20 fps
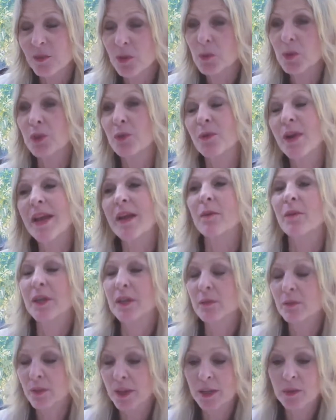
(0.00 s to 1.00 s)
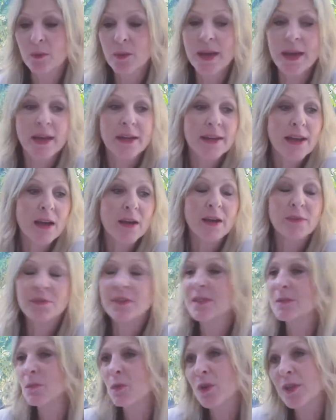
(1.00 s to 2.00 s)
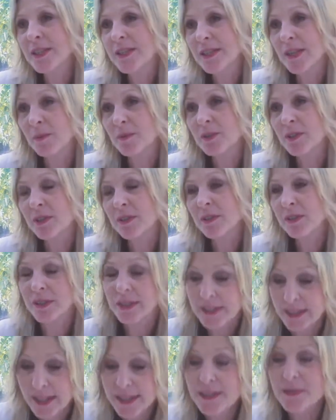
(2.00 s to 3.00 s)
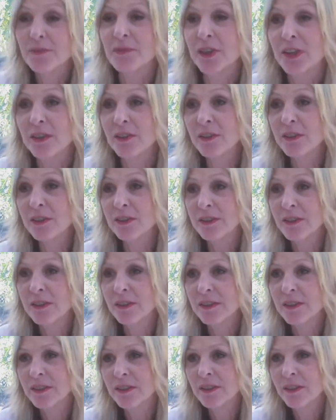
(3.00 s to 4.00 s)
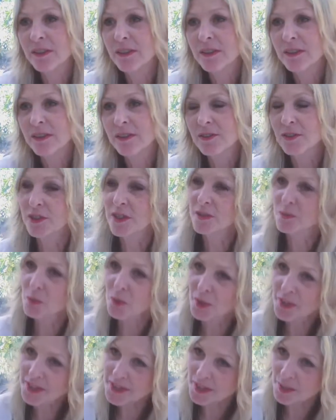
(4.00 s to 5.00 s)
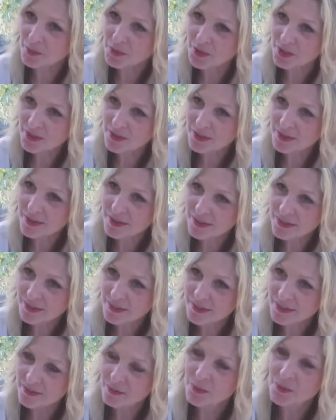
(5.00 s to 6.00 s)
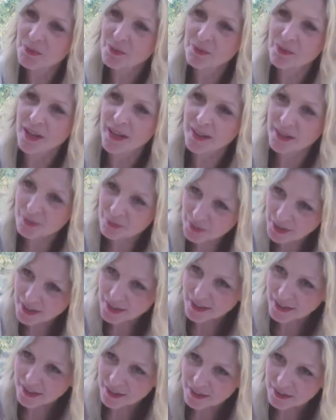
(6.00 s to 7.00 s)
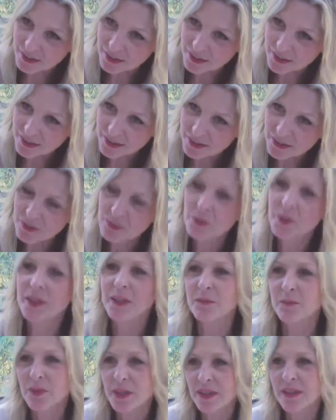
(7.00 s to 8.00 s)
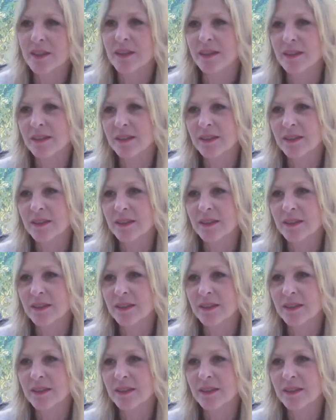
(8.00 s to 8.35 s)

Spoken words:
We want to run away. And now if there's more acceptance, there's less fear, so there's more acceptance, I can be here. We can be here.